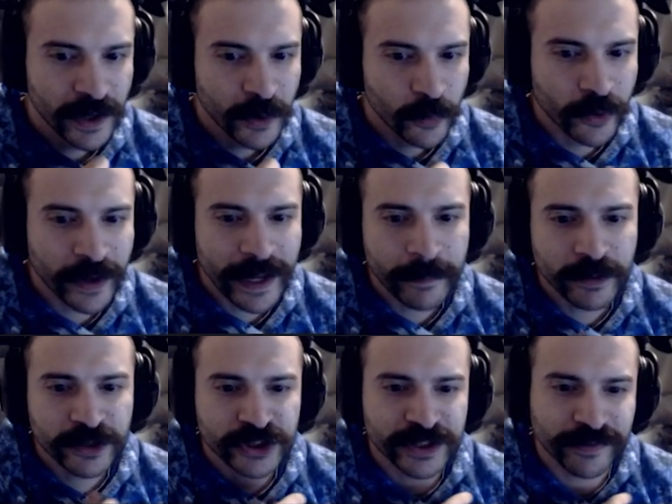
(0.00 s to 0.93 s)
we were able
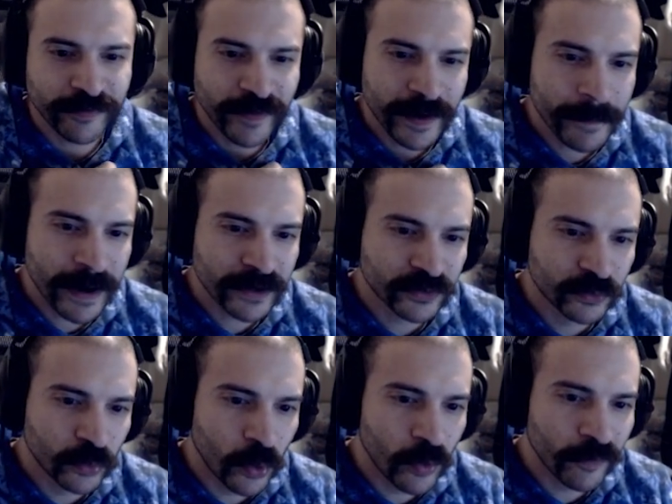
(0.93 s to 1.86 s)
to shift Feng Mao's
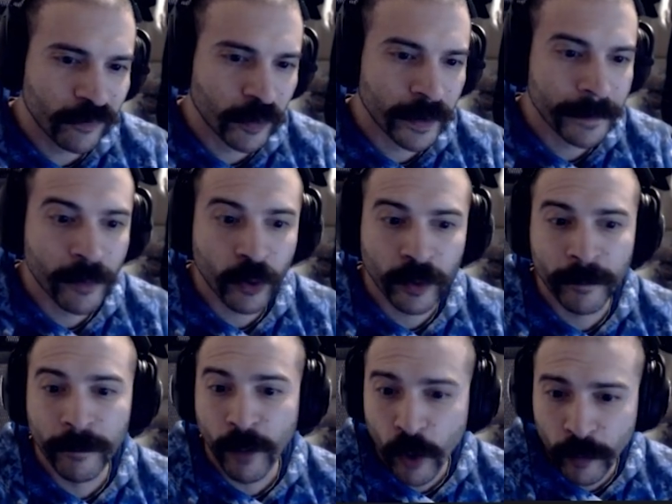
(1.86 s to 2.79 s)
role for a more
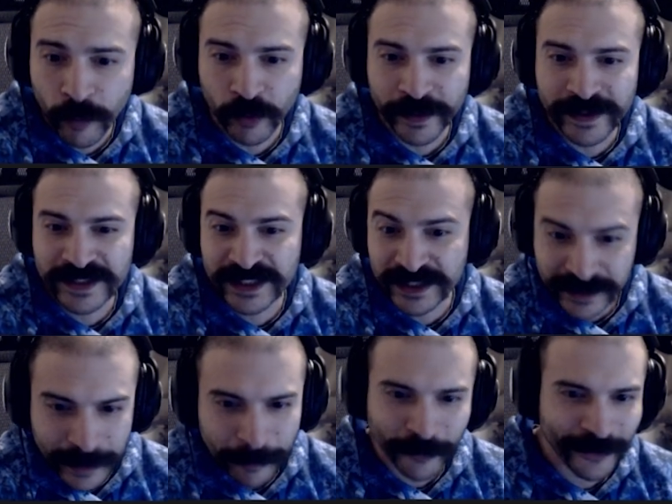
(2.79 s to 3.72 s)
mobile and
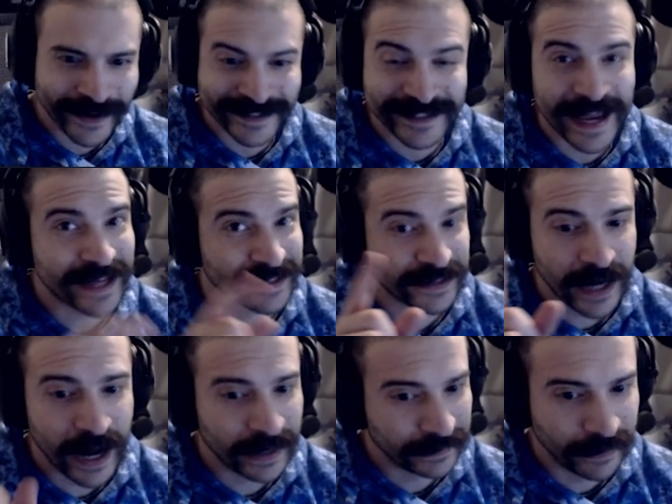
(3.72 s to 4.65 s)
slippery assassin.
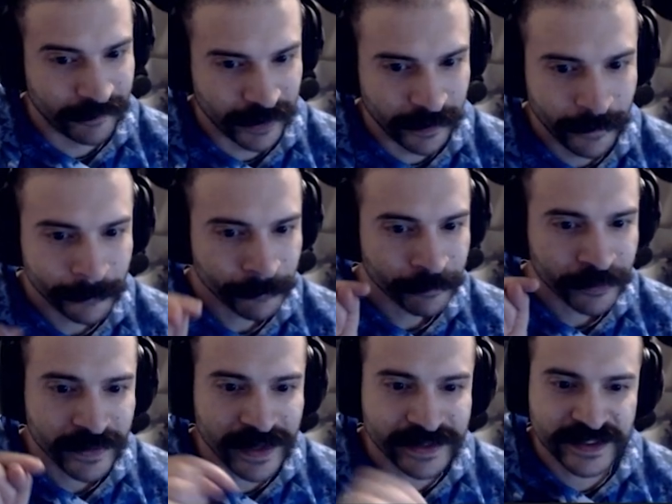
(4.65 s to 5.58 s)
I love it.
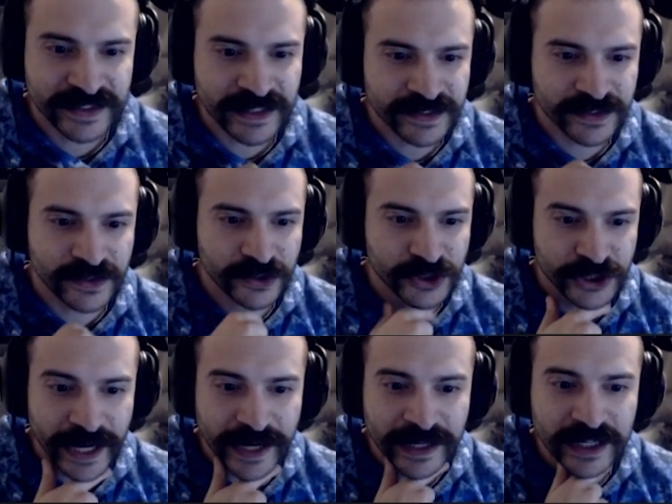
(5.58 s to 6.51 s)
That seeks to
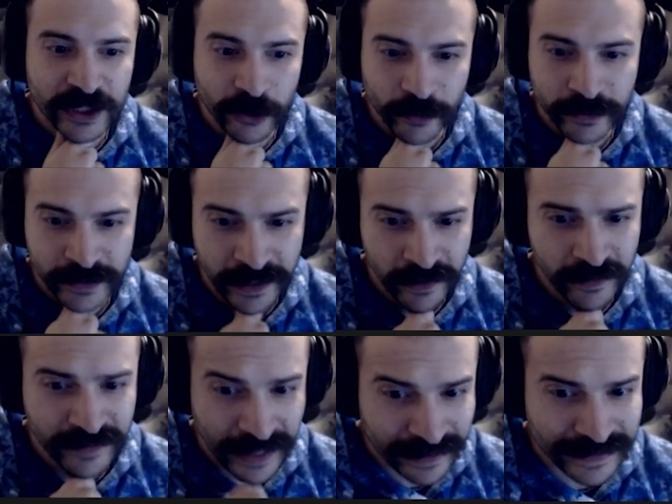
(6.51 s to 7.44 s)
chain hero
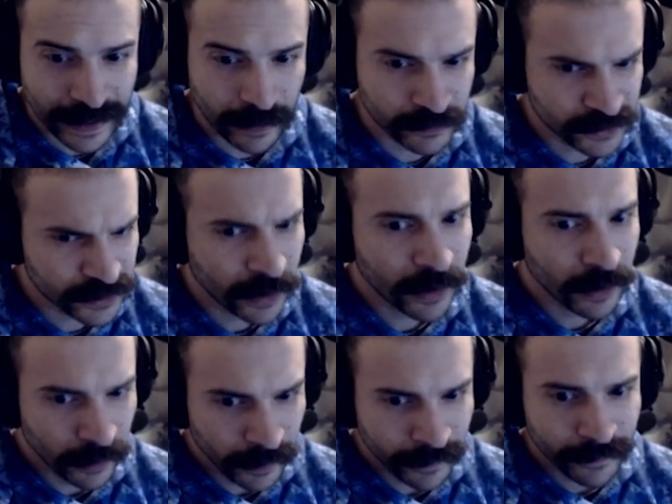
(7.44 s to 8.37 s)
takedowns.
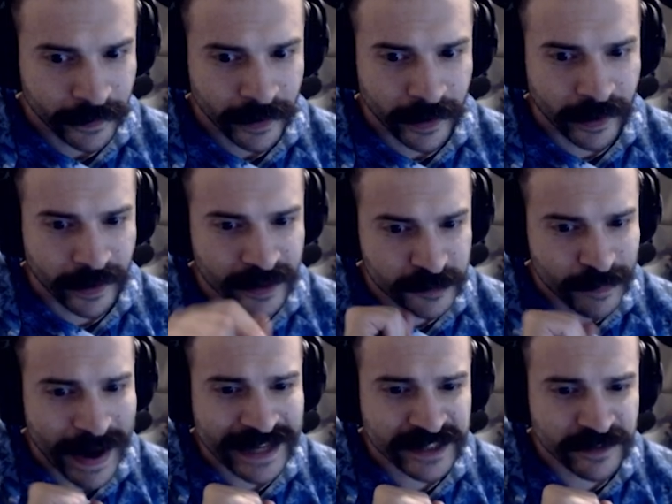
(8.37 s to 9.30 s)
His
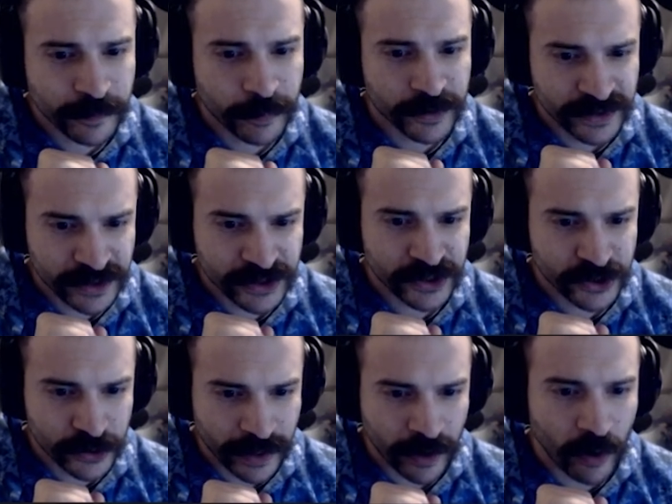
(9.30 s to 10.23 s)
passive precision
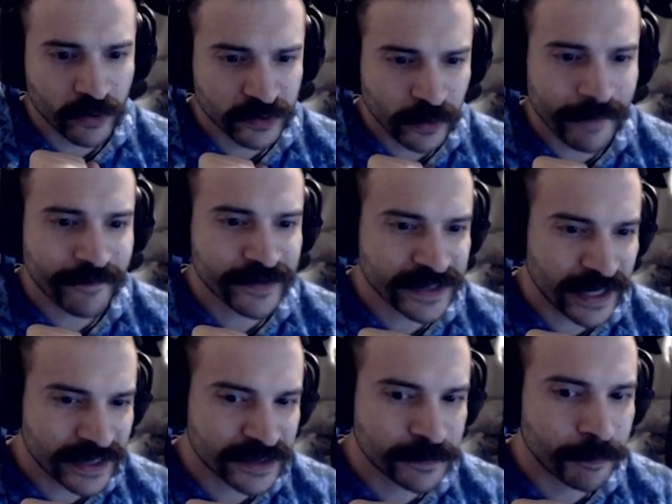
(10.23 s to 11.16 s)
strike also
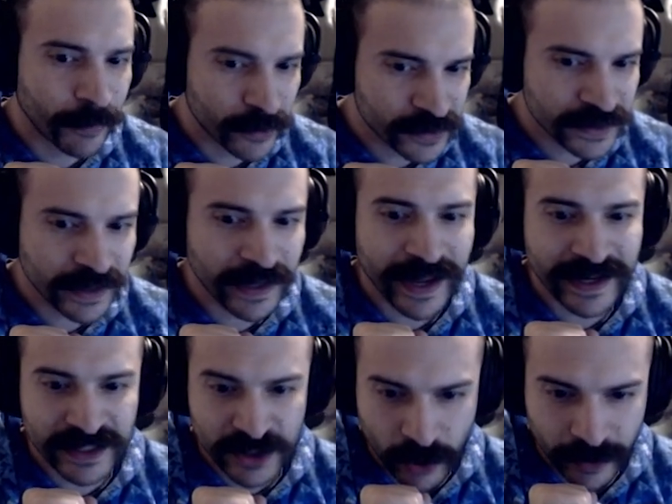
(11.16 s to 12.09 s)
emphasizes bursting a
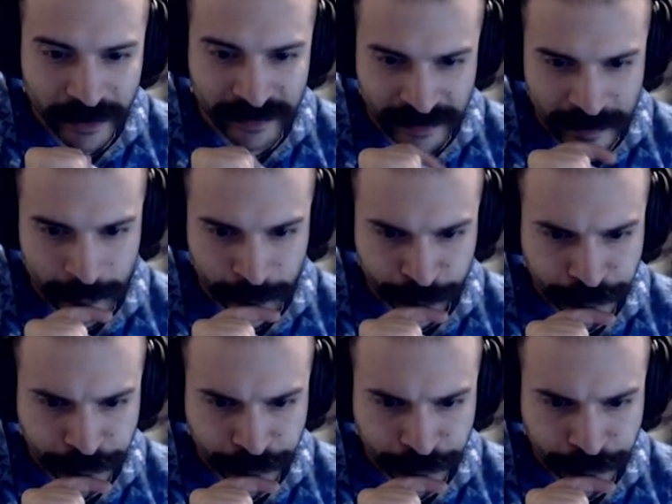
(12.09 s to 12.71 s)
target down